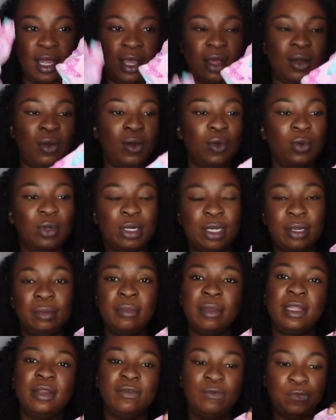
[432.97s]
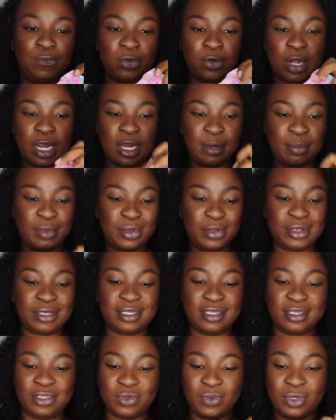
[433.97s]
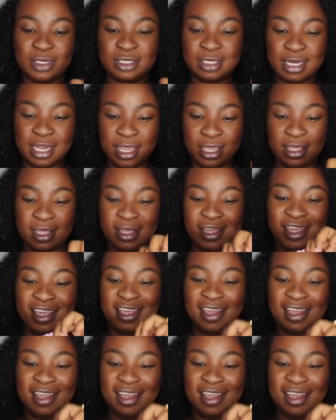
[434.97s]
I only made it for rain because this was like